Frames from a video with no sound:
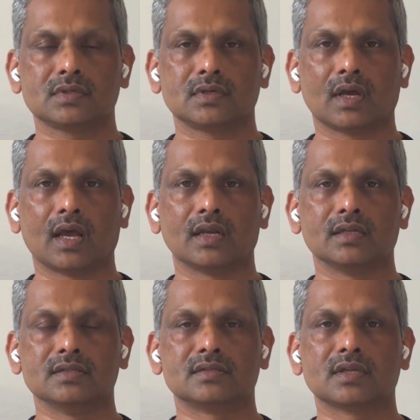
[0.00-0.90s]
and
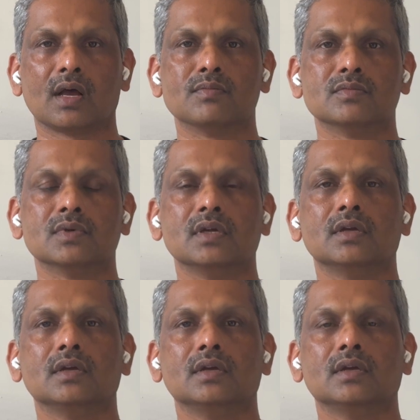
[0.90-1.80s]
in some
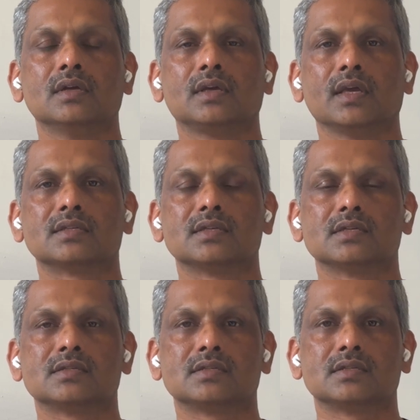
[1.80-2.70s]

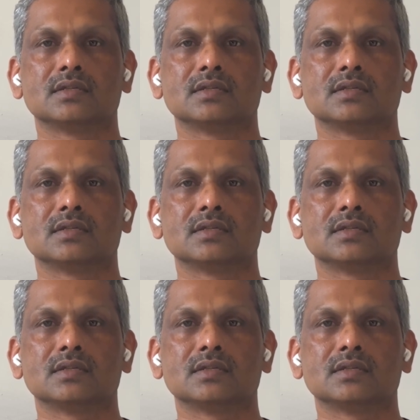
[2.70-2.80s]
cases